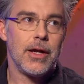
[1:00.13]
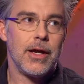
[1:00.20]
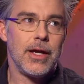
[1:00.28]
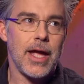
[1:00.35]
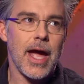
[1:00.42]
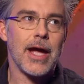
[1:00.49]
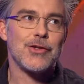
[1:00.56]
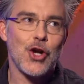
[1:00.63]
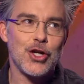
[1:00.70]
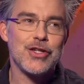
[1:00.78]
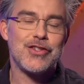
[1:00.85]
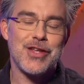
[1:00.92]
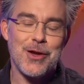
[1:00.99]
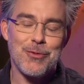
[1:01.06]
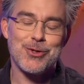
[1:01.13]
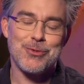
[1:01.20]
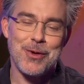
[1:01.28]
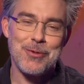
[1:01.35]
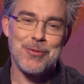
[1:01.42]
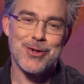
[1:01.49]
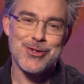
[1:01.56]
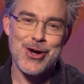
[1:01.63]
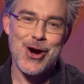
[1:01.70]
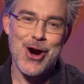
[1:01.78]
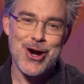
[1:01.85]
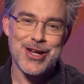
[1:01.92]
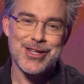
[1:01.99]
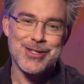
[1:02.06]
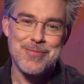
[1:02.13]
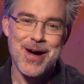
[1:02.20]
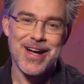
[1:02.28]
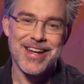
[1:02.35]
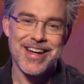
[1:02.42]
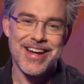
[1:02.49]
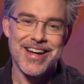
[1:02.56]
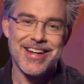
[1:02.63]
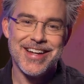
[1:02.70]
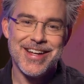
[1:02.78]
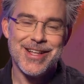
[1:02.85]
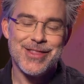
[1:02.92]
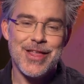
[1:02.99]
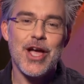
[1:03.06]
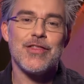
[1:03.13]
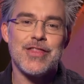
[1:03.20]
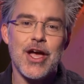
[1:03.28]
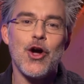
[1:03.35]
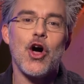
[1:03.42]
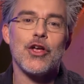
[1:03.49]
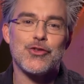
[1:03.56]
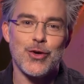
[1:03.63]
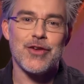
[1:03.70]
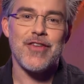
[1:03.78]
yeah, it's hard to say which one was the hardest, but they all sort of